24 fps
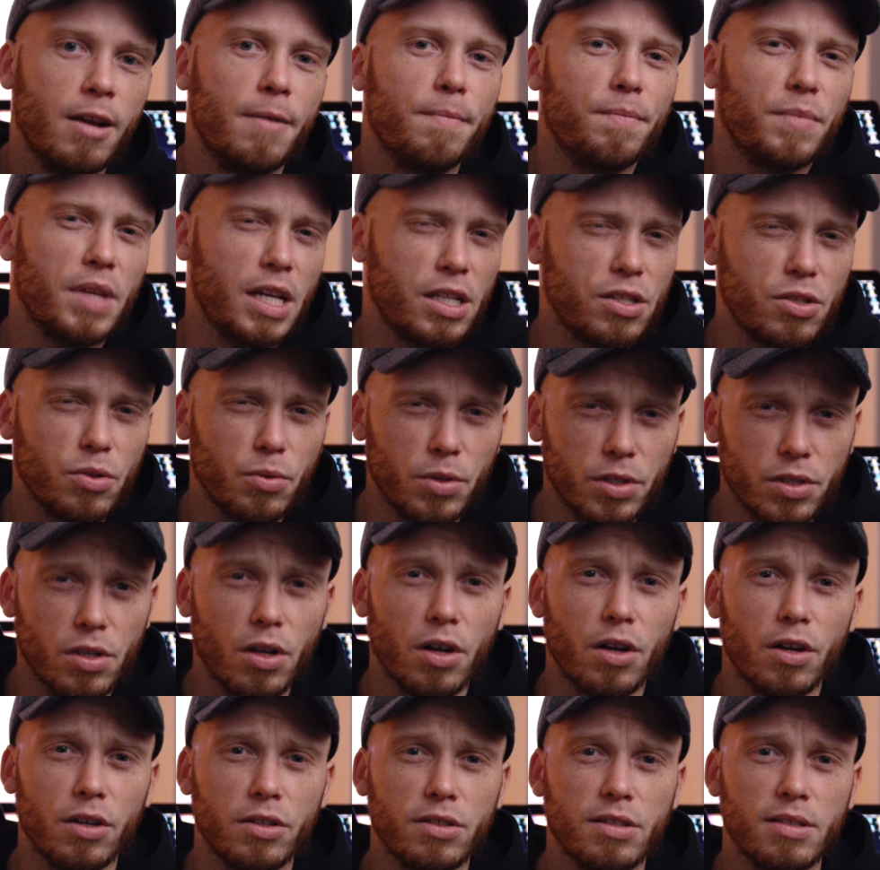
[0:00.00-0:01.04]
that's always
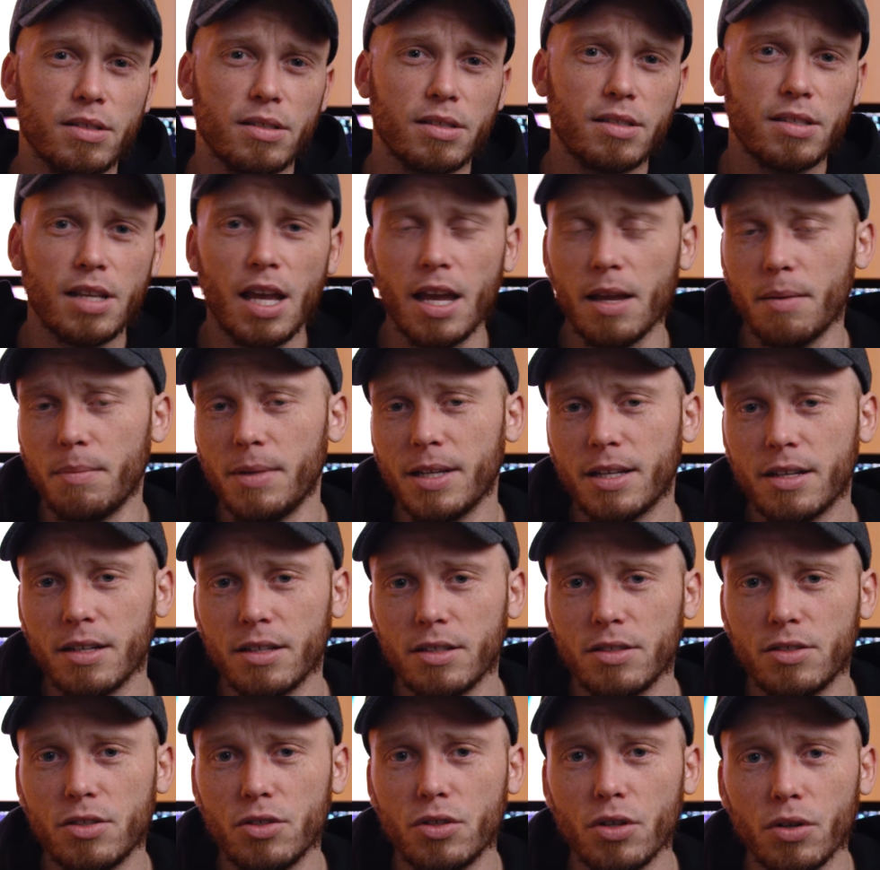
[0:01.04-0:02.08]
hard to say
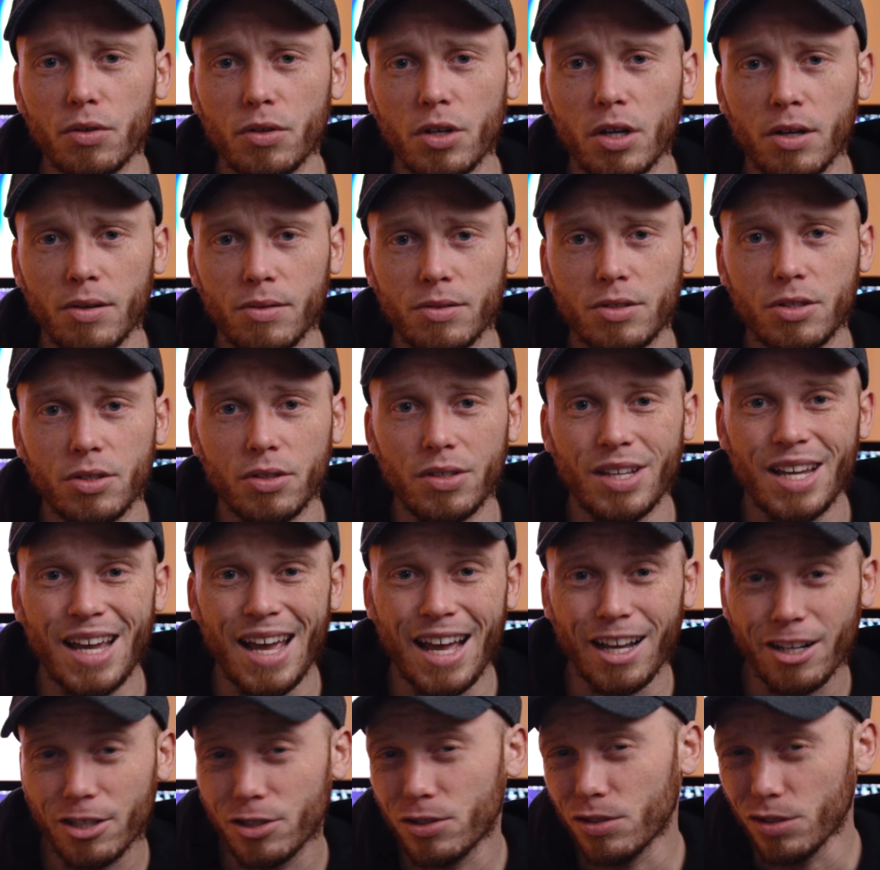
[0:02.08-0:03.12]
because you don't know until you
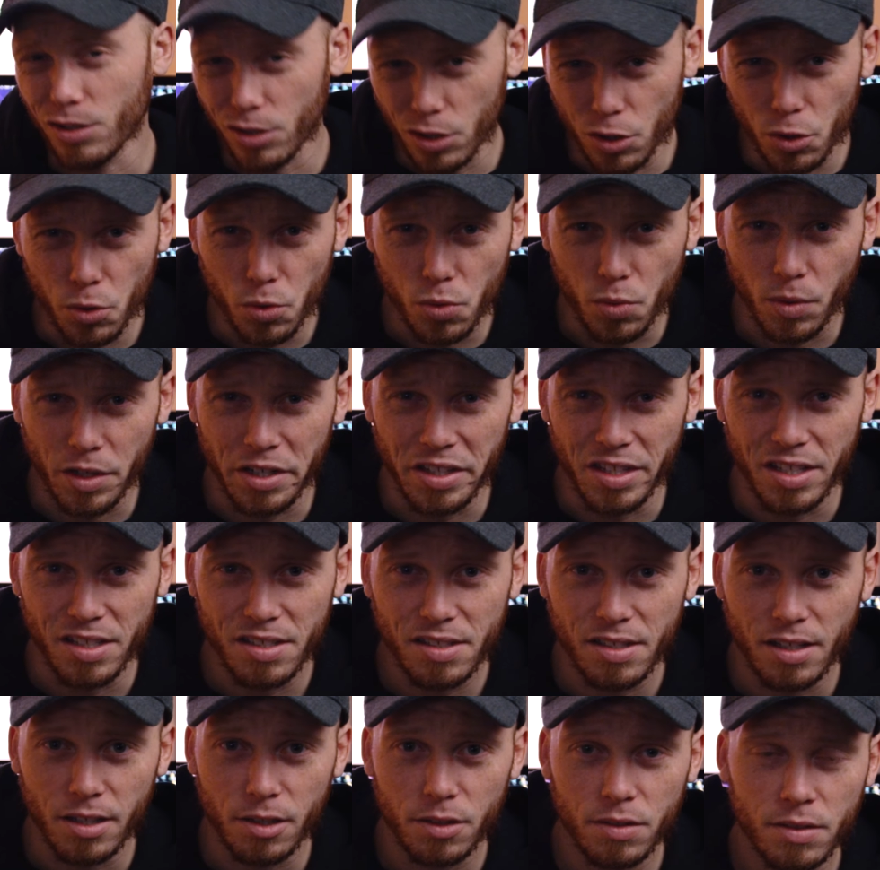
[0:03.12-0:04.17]
actually use one of these
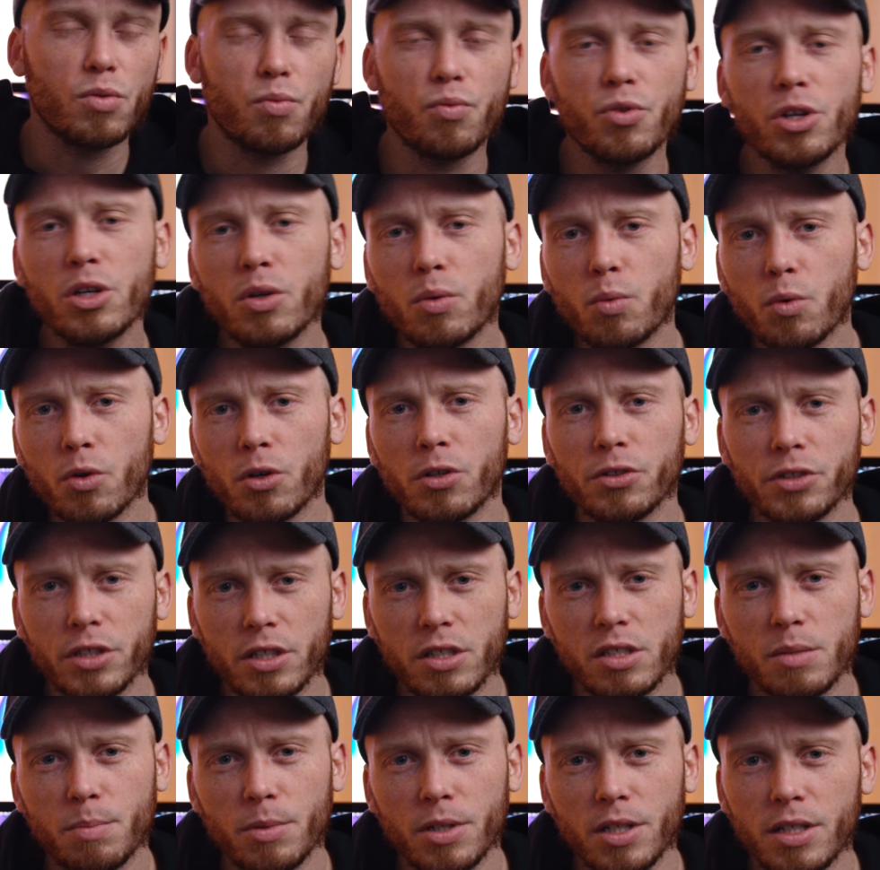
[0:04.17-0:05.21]
things. The real world
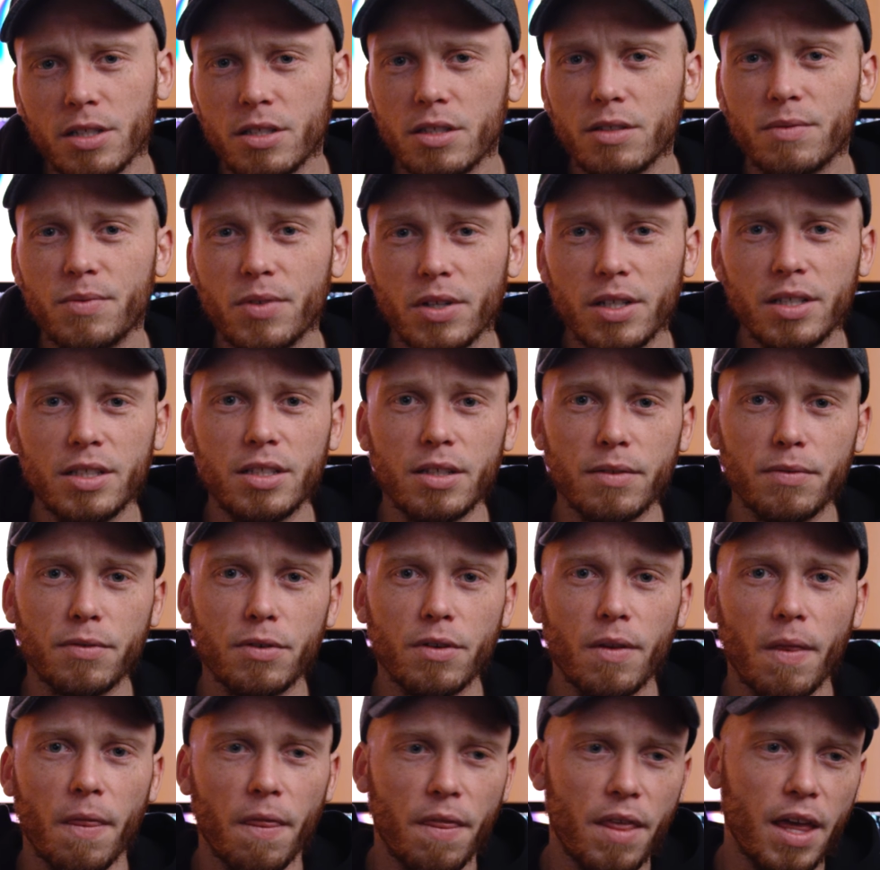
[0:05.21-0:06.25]
experience is very
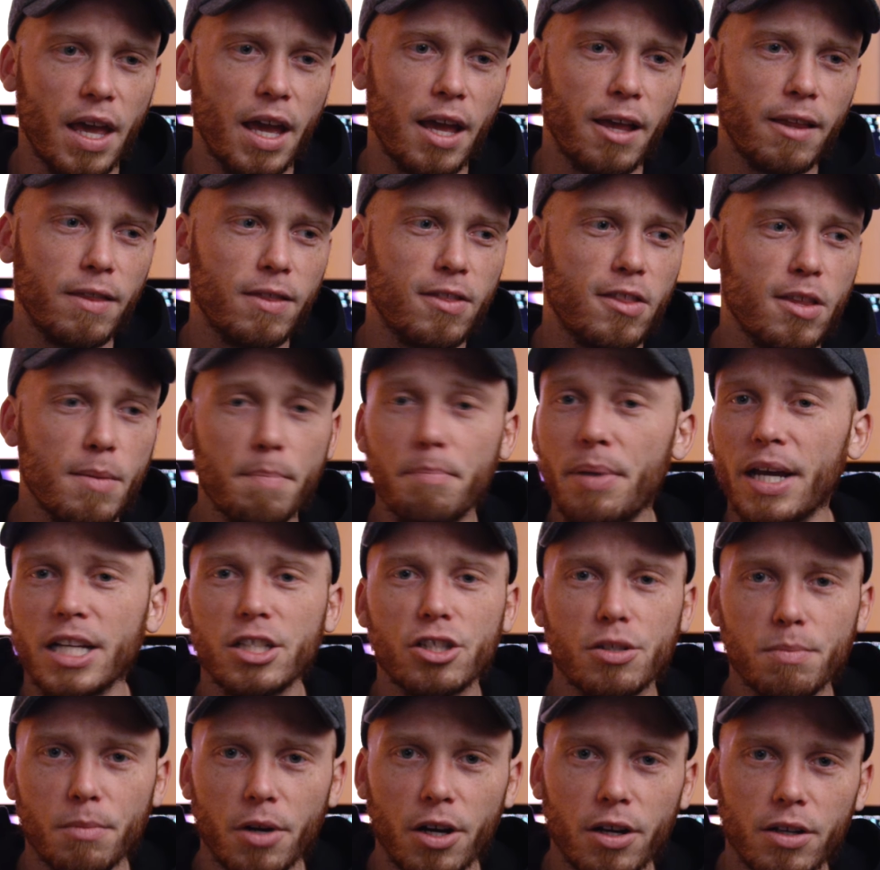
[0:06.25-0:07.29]
different than the
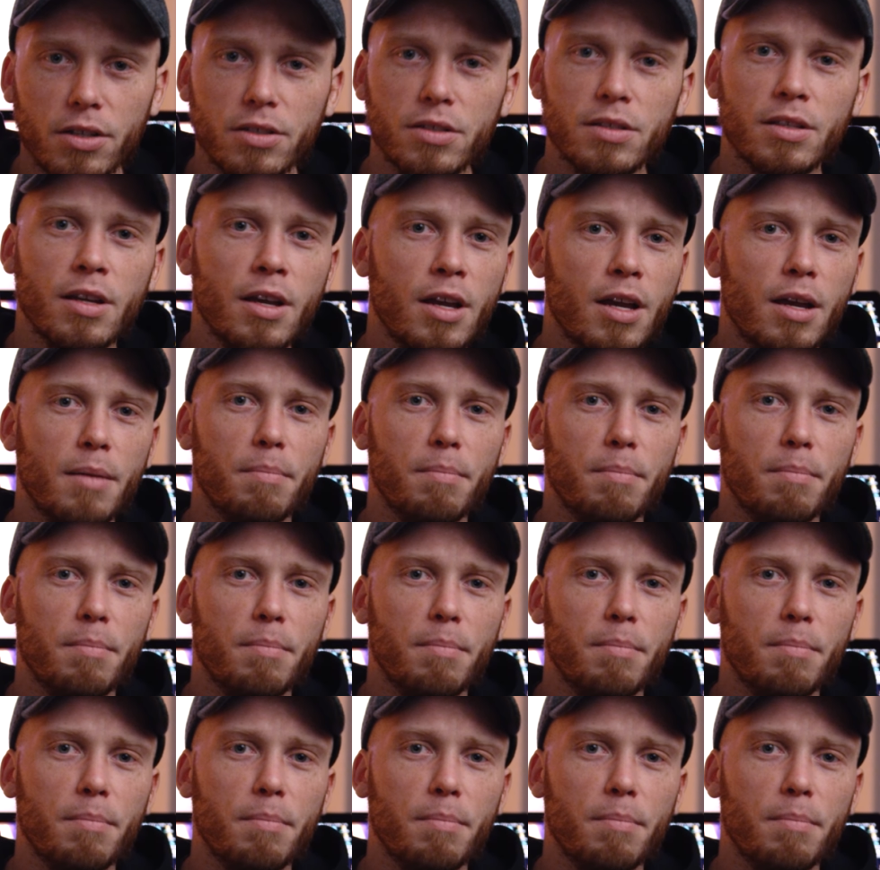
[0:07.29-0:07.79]
benchmarks.